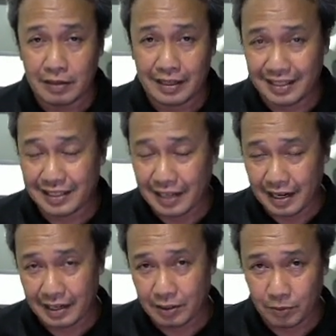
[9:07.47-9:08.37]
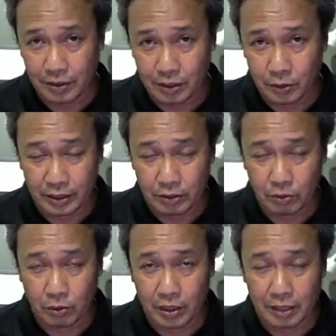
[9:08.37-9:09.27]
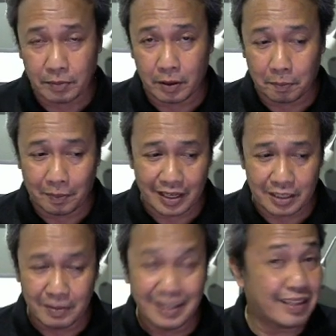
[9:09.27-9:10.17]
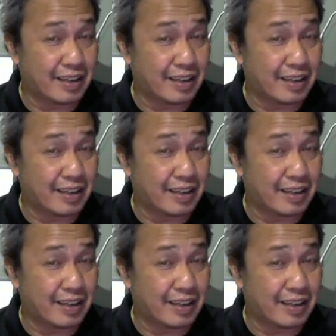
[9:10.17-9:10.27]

In this case, we are going to talk about plasmid.